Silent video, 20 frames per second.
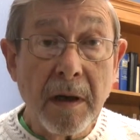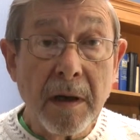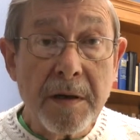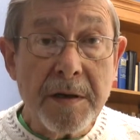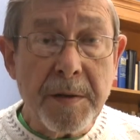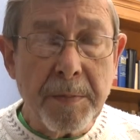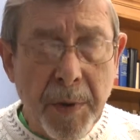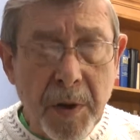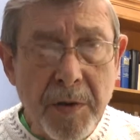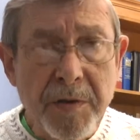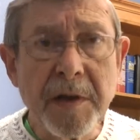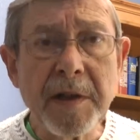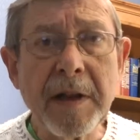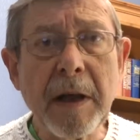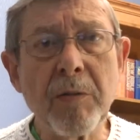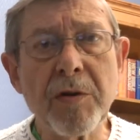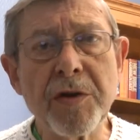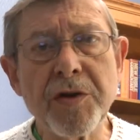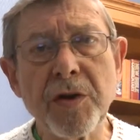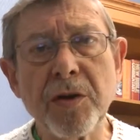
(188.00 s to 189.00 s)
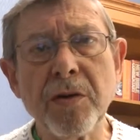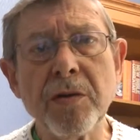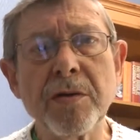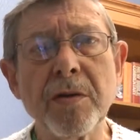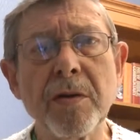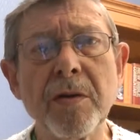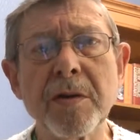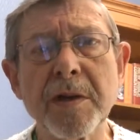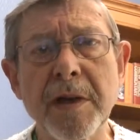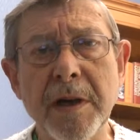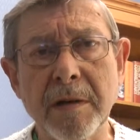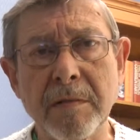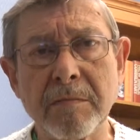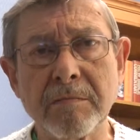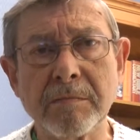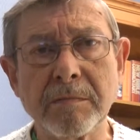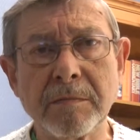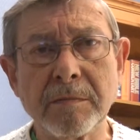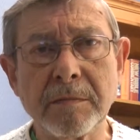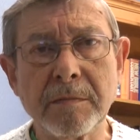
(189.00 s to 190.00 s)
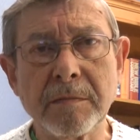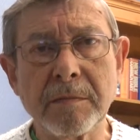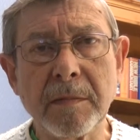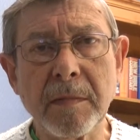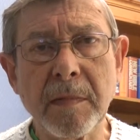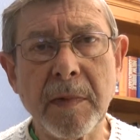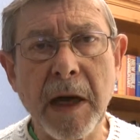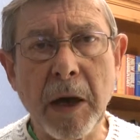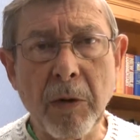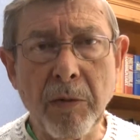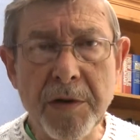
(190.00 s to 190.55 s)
Supposing that was your daughter, how